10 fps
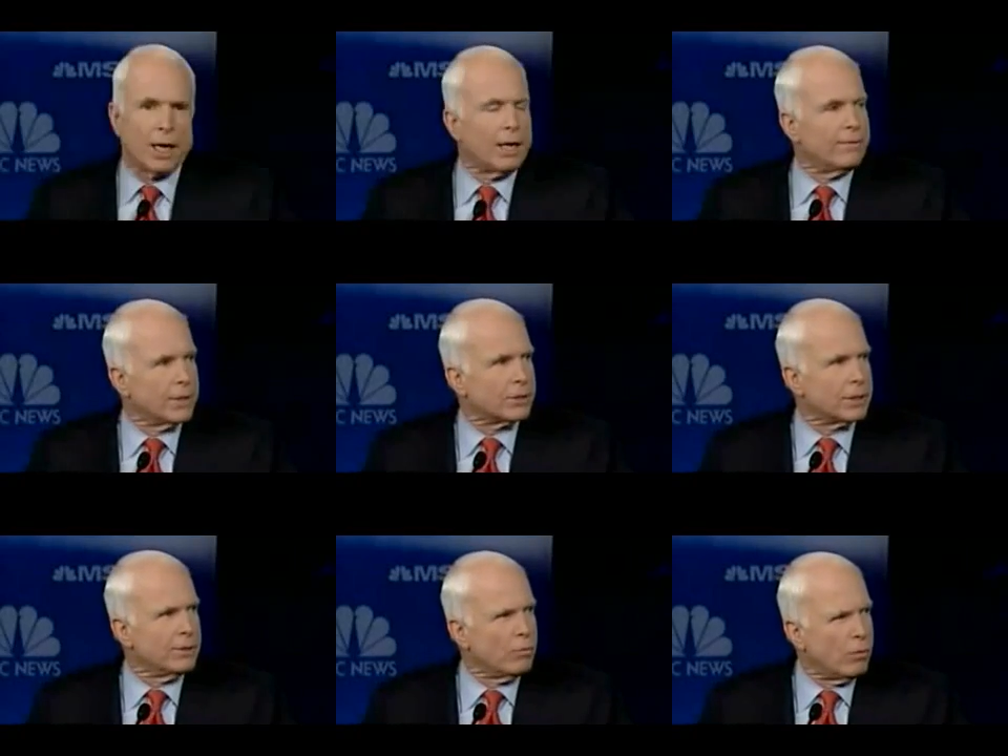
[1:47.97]

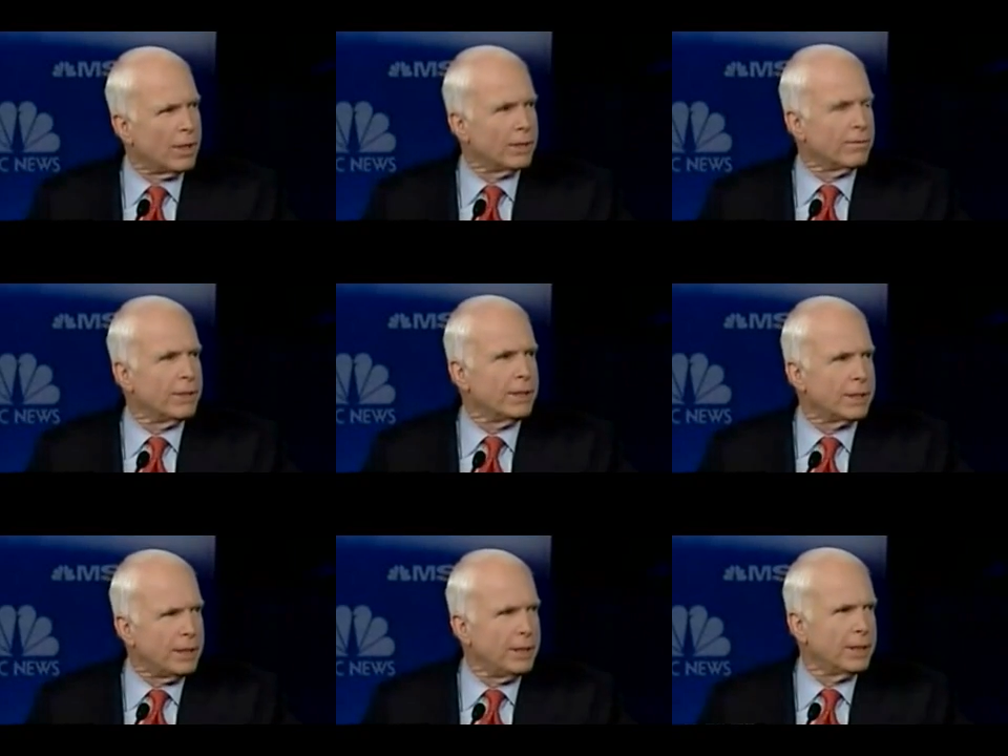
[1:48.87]
obviously one of
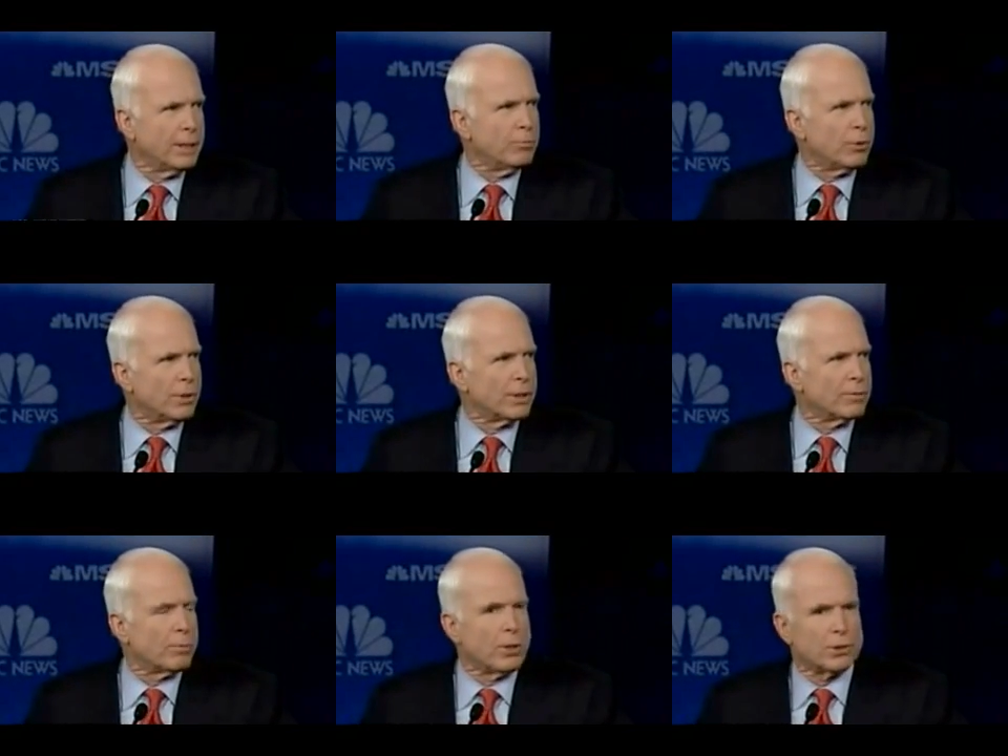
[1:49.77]
the key and
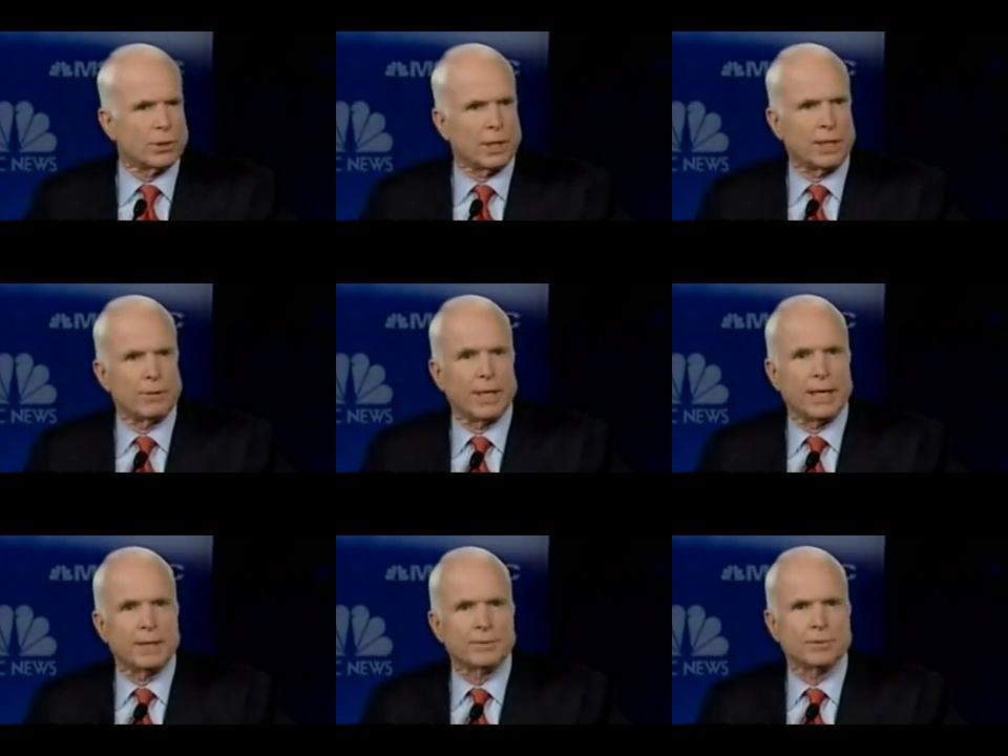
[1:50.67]
important posts that I would
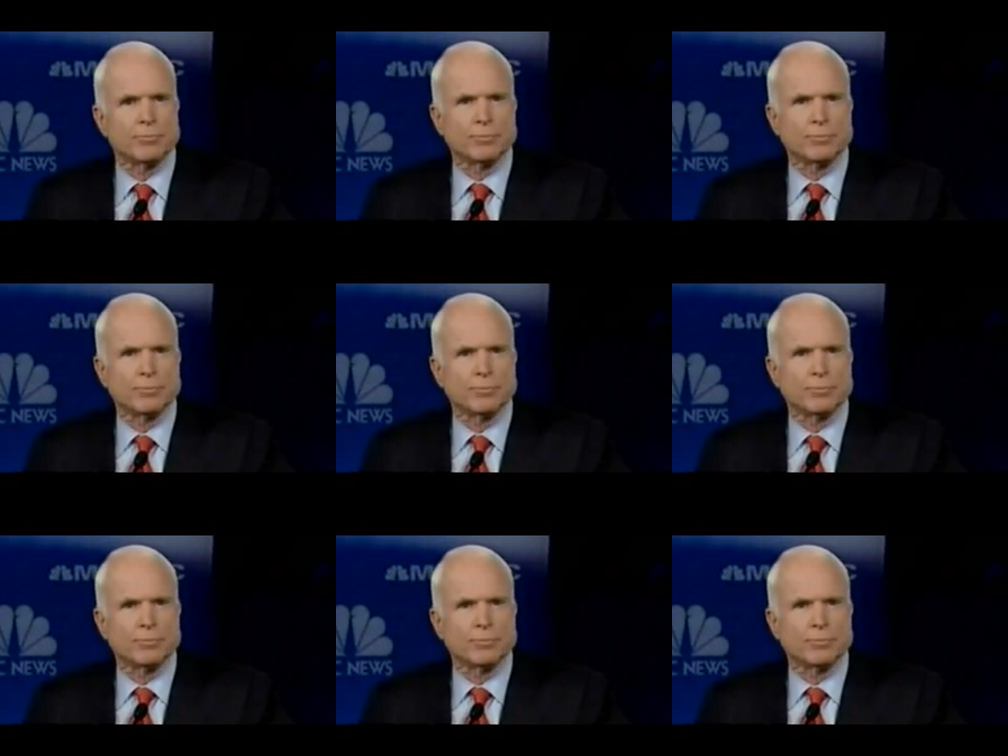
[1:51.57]
have.